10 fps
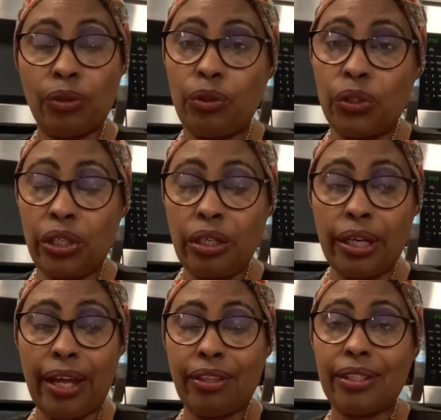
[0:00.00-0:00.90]
So you still
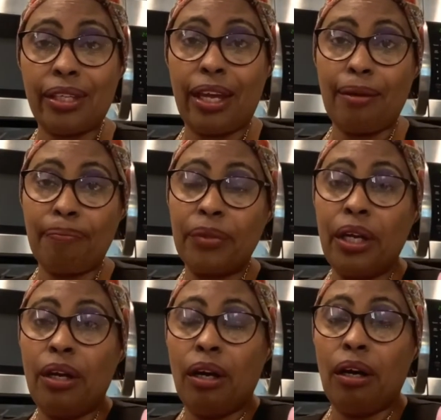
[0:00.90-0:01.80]
got the same
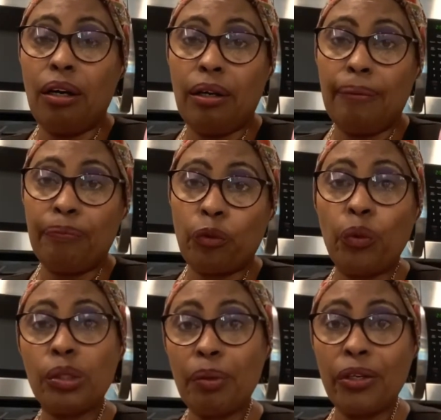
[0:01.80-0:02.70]
um,
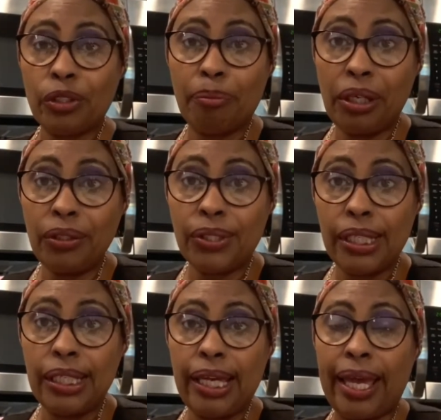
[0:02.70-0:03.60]

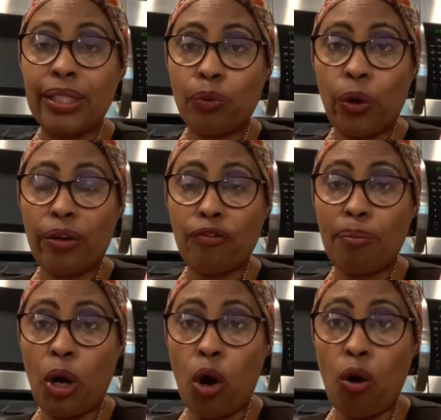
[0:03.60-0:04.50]
responsibility as working
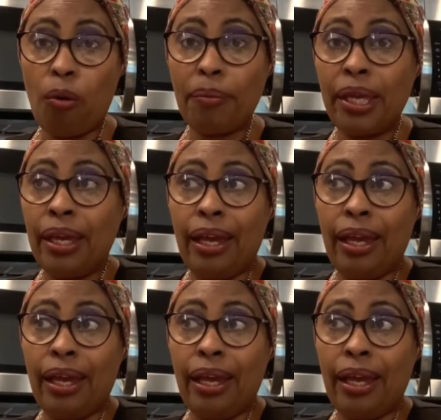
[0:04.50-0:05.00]
from home